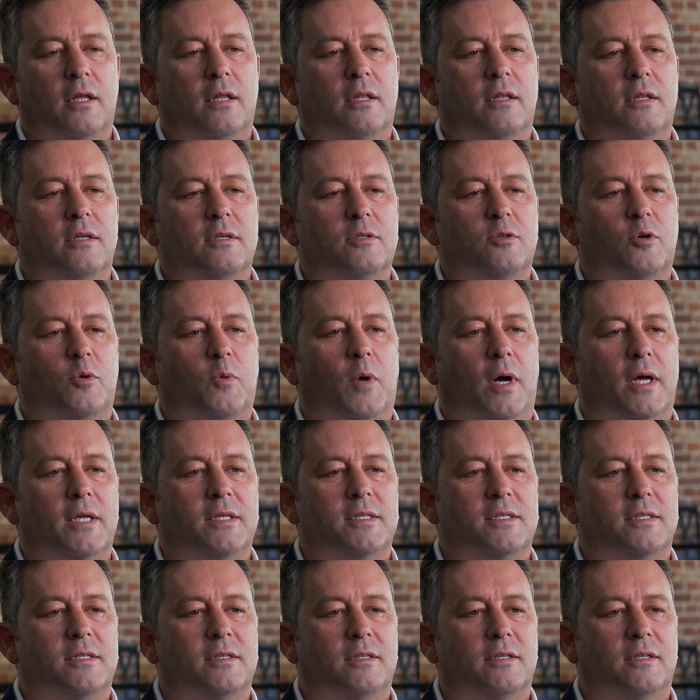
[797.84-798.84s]
There's
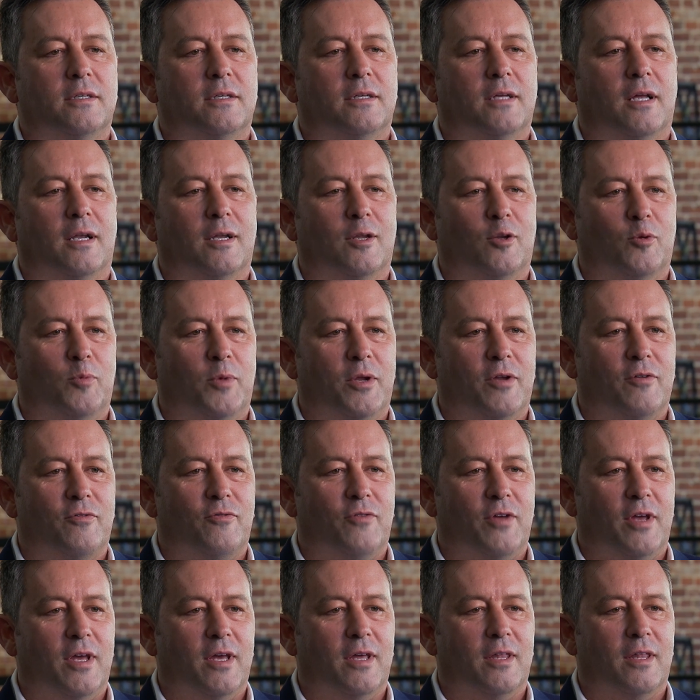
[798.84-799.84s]
always a little bit of
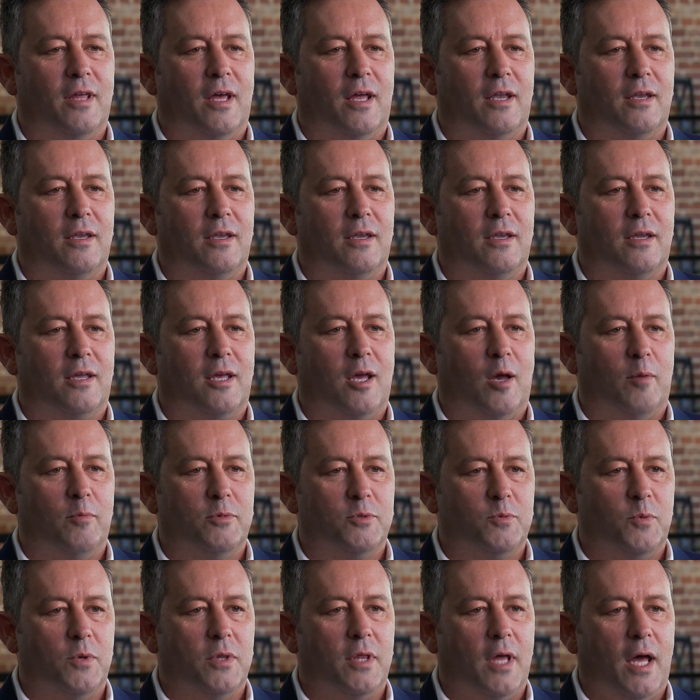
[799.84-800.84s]
fear that
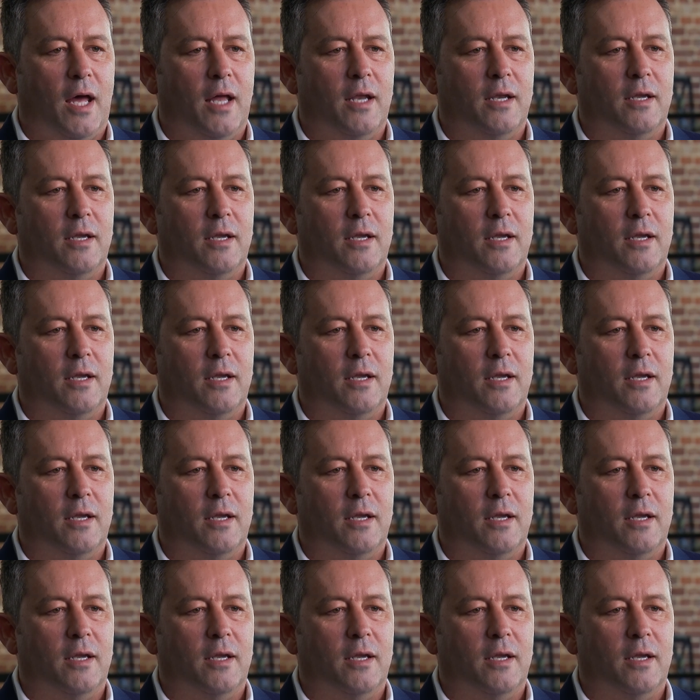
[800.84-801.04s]
comes with that.